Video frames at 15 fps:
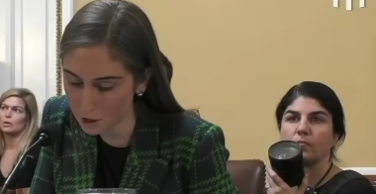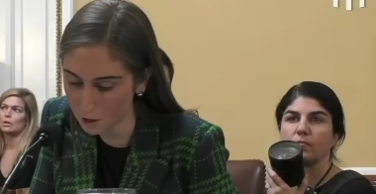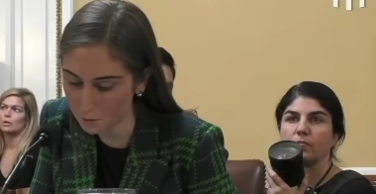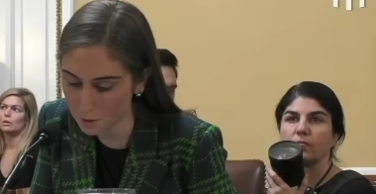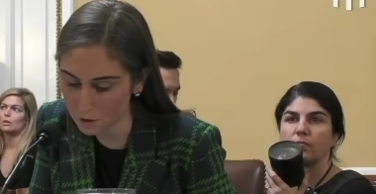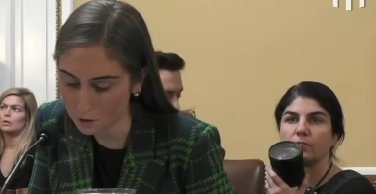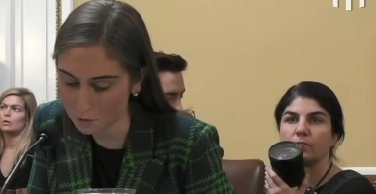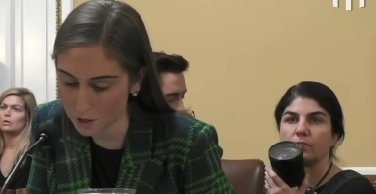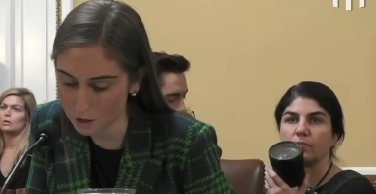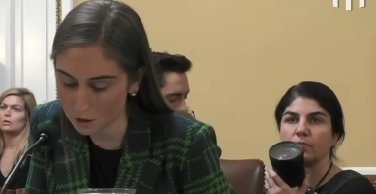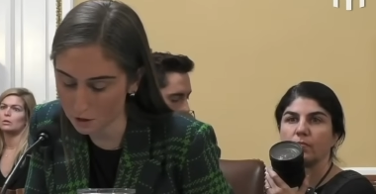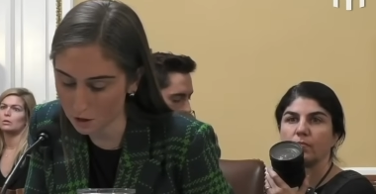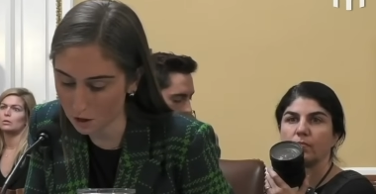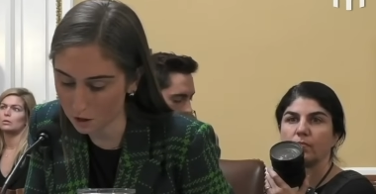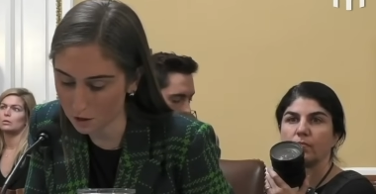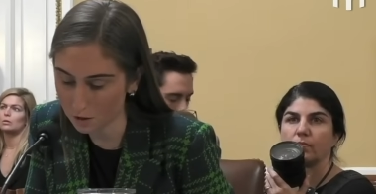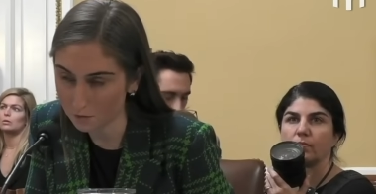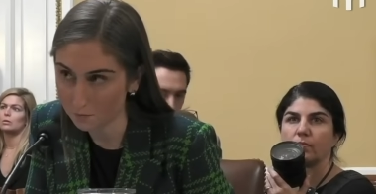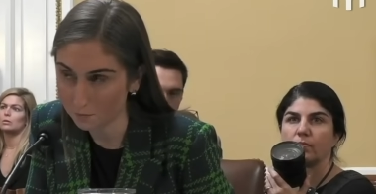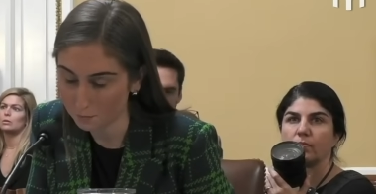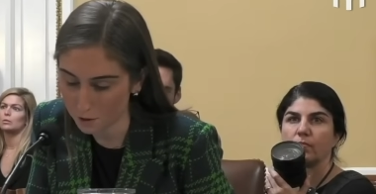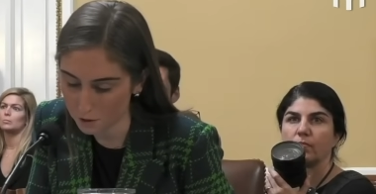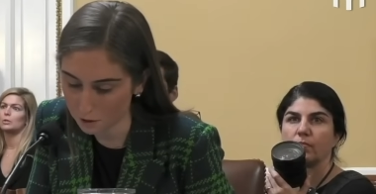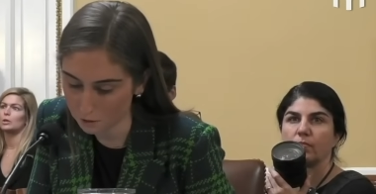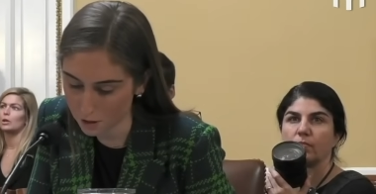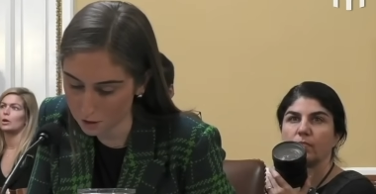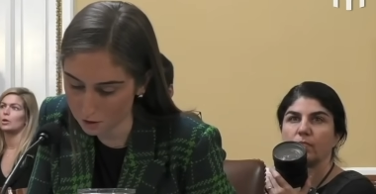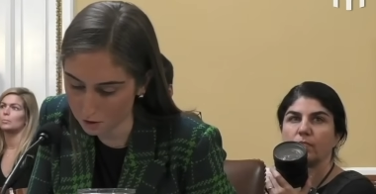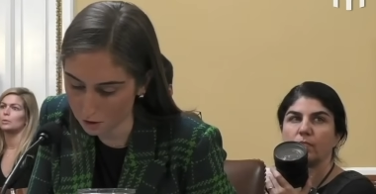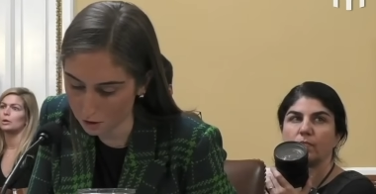Speaker 1: no. Mister Reschenthaler. Mister
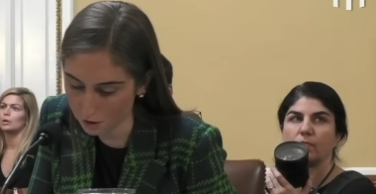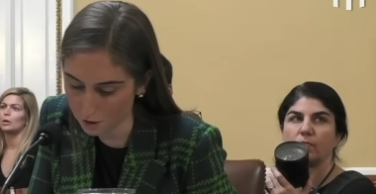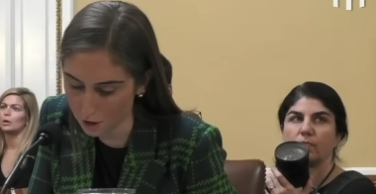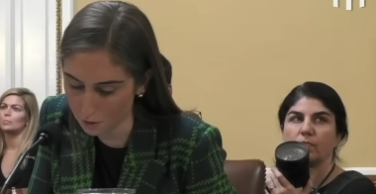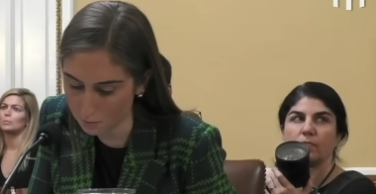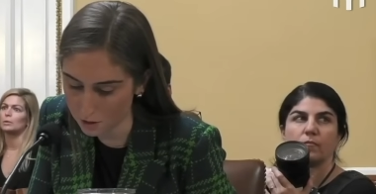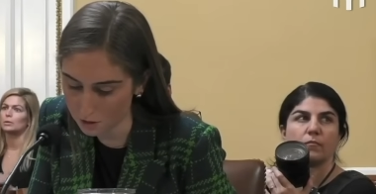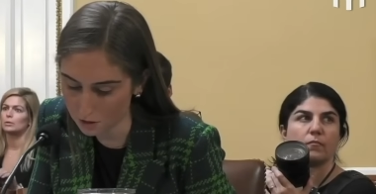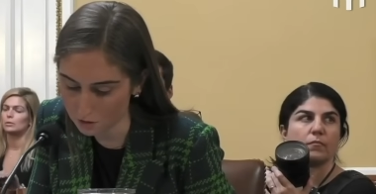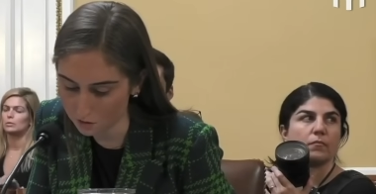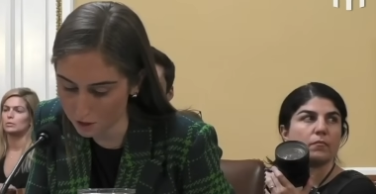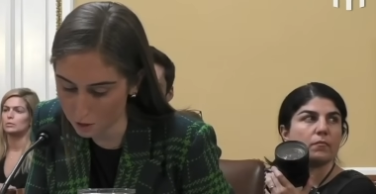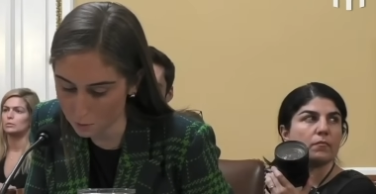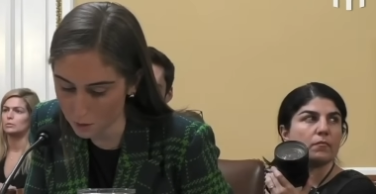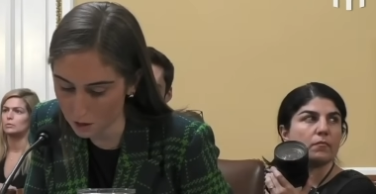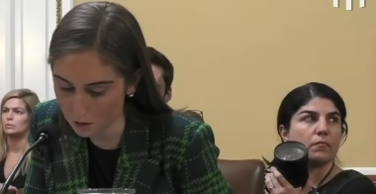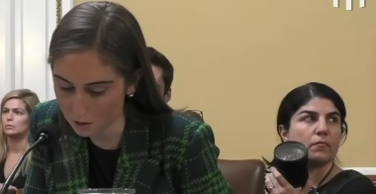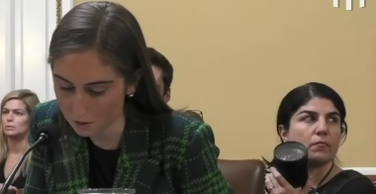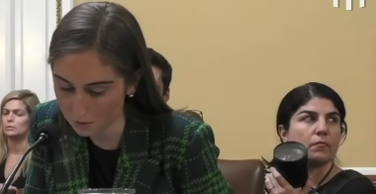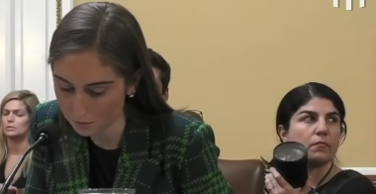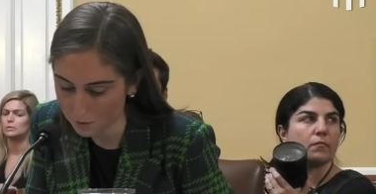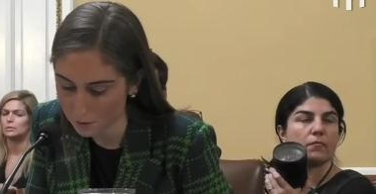Reschenthaler, no. Missus Fishbach. No.